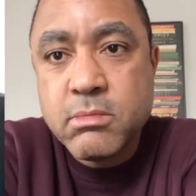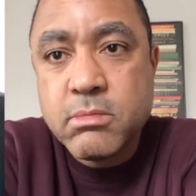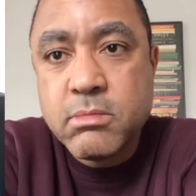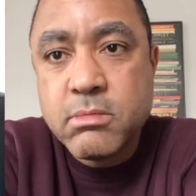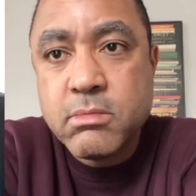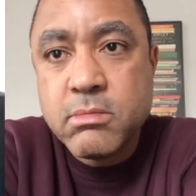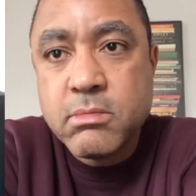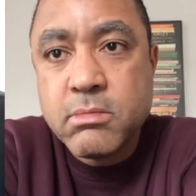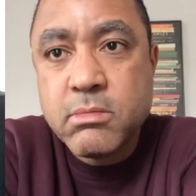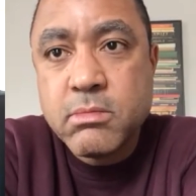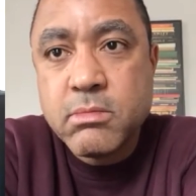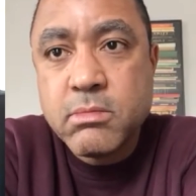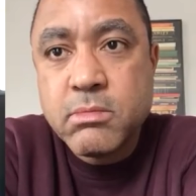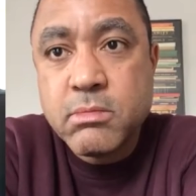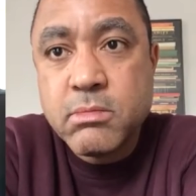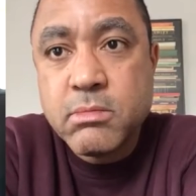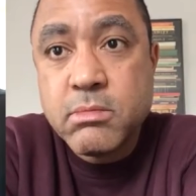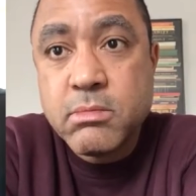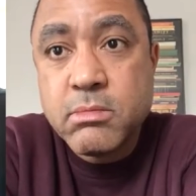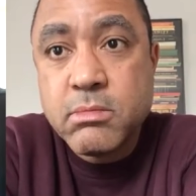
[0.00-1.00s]

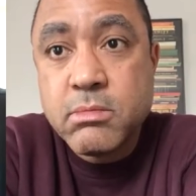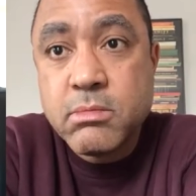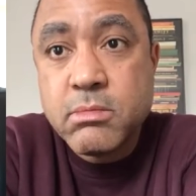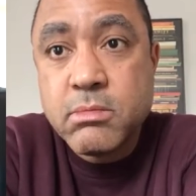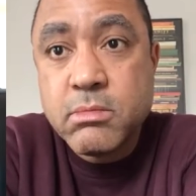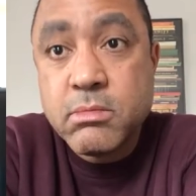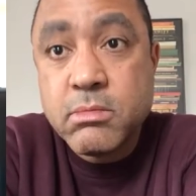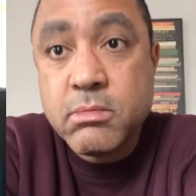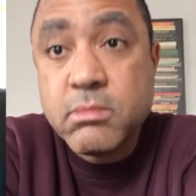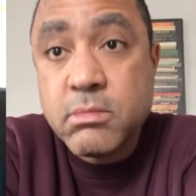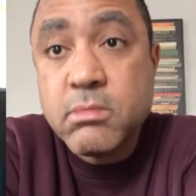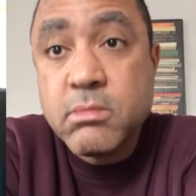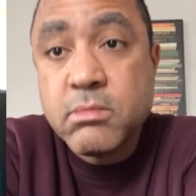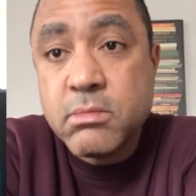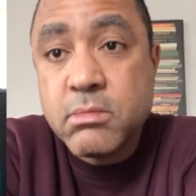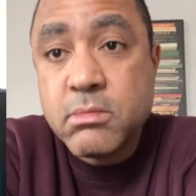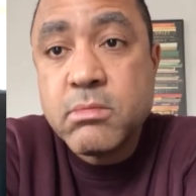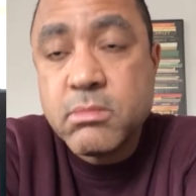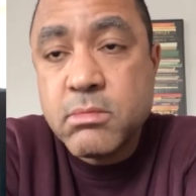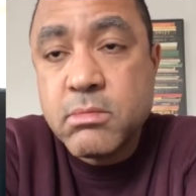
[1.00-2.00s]

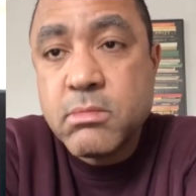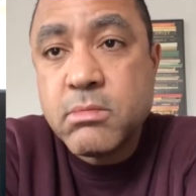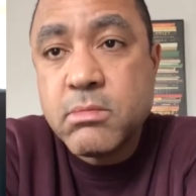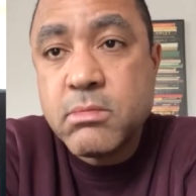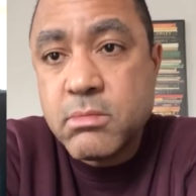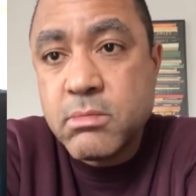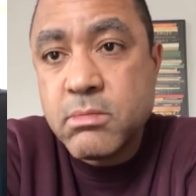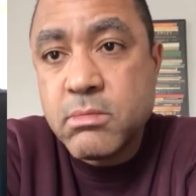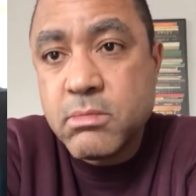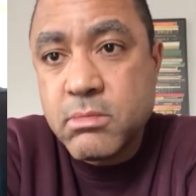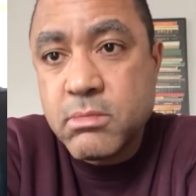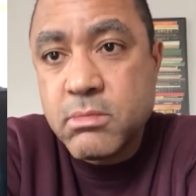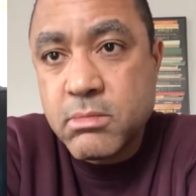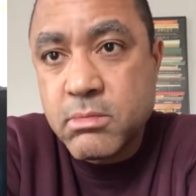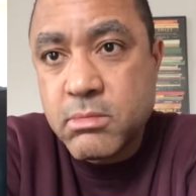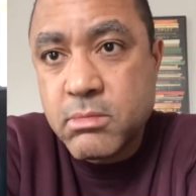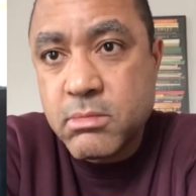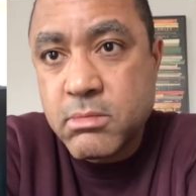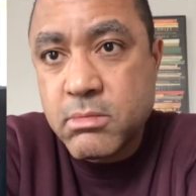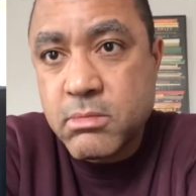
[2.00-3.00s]

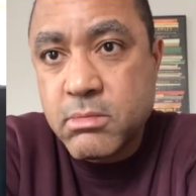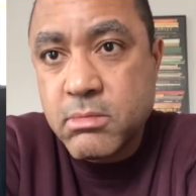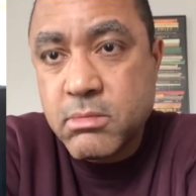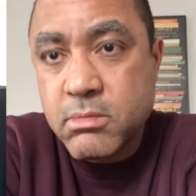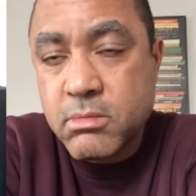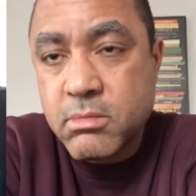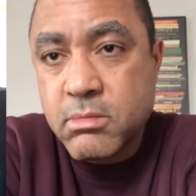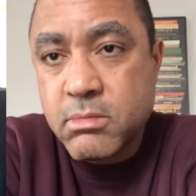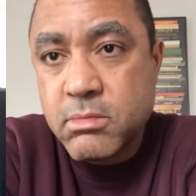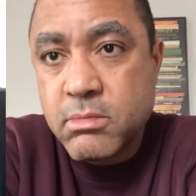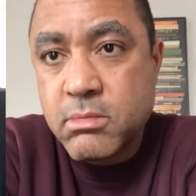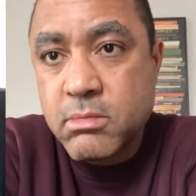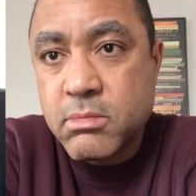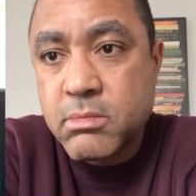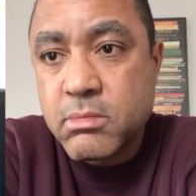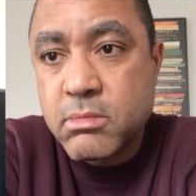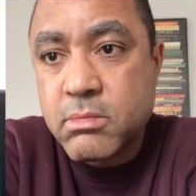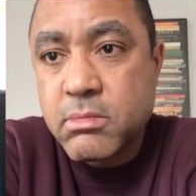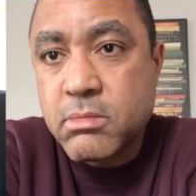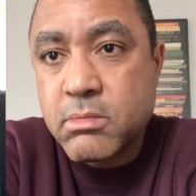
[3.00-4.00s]

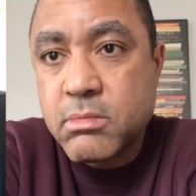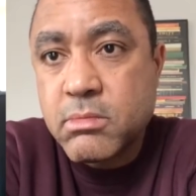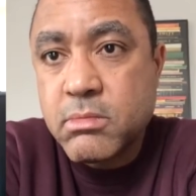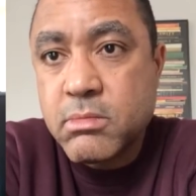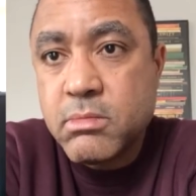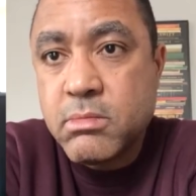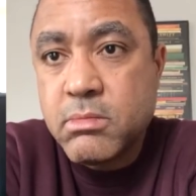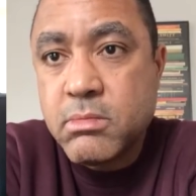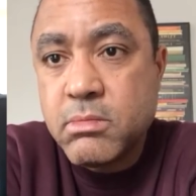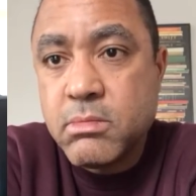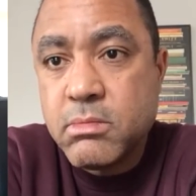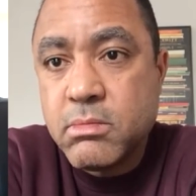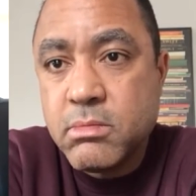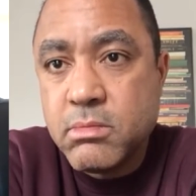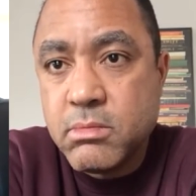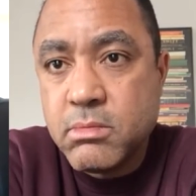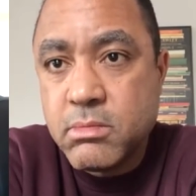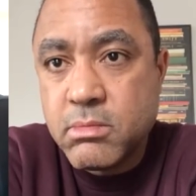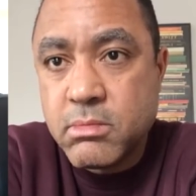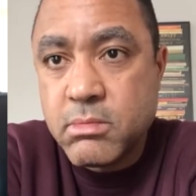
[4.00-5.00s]

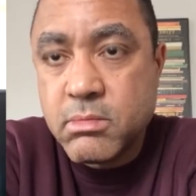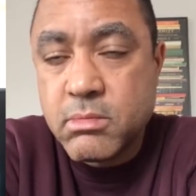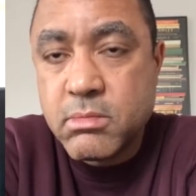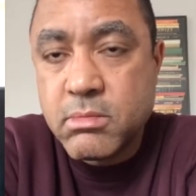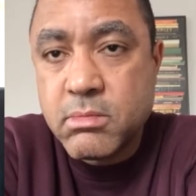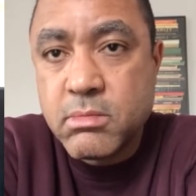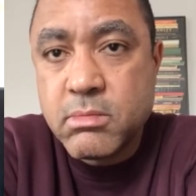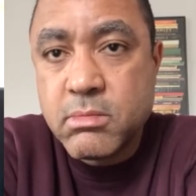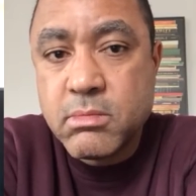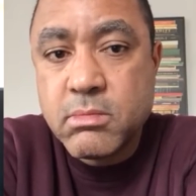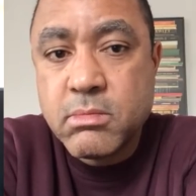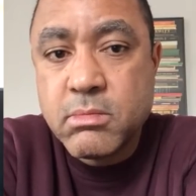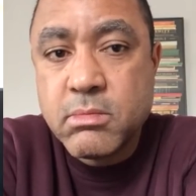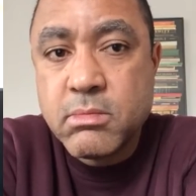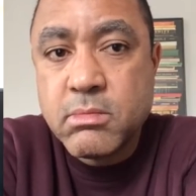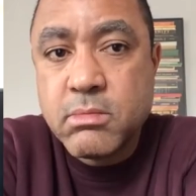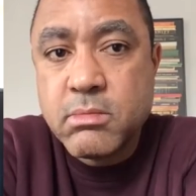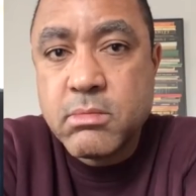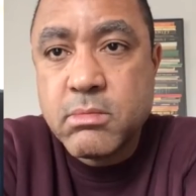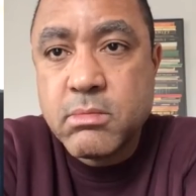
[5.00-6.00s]

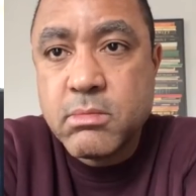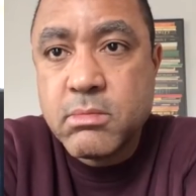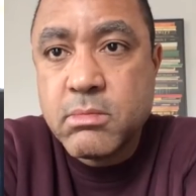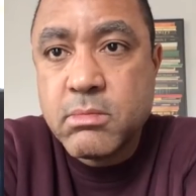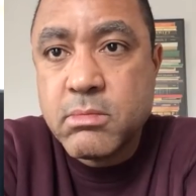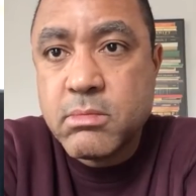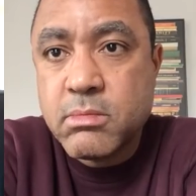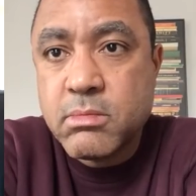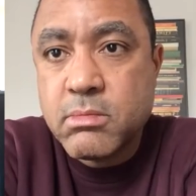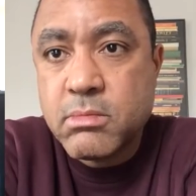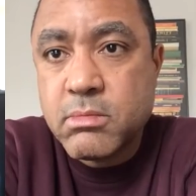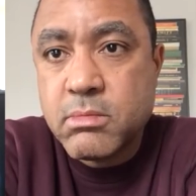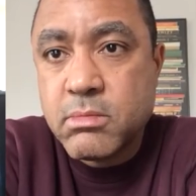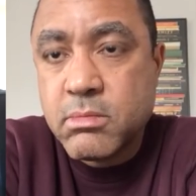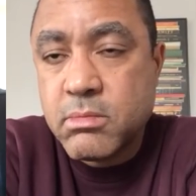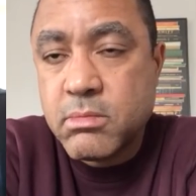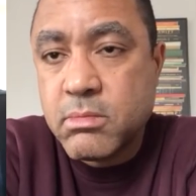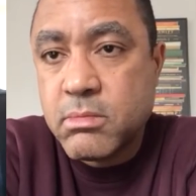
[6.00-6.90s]
[no speech]